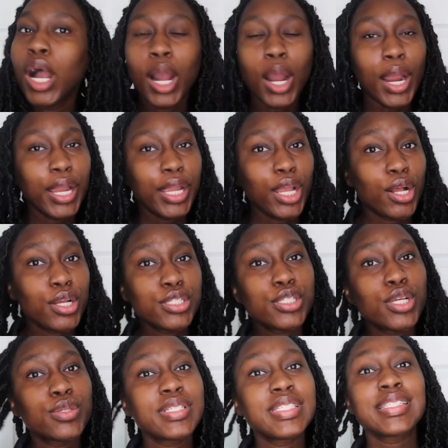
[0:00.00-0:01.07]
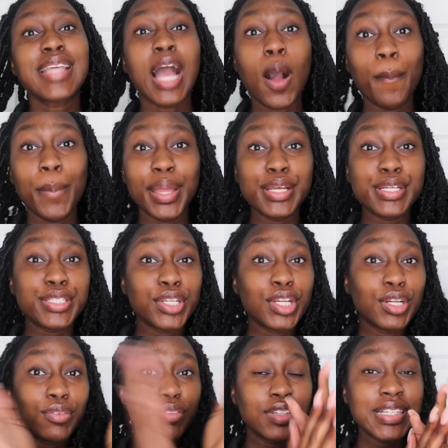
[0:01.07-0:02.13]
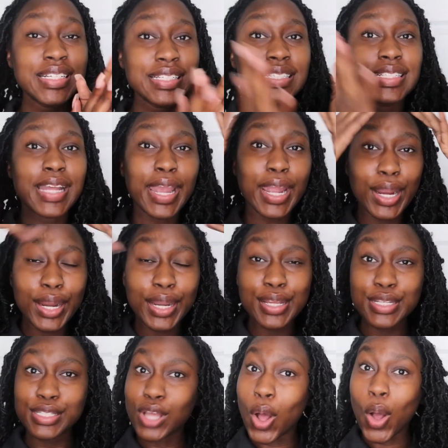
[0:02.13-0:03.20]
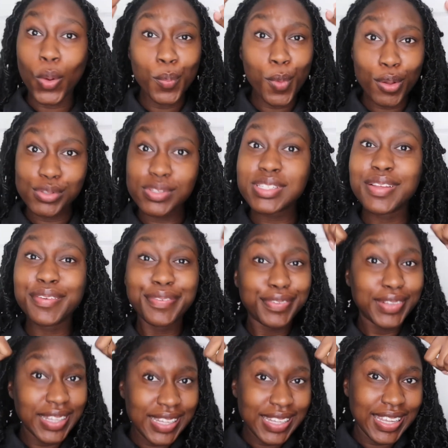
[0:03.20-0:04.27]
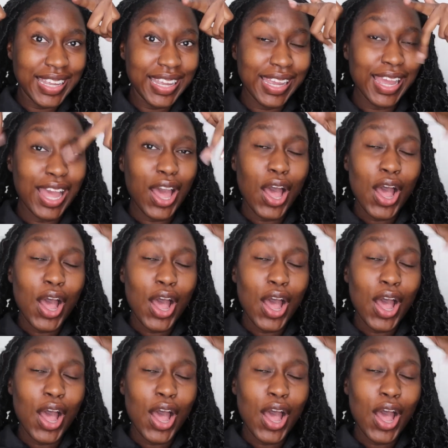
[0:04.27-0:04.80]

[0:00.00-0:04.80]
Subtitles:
Alright y'all, so scalp is greased, hair is almost fleeky.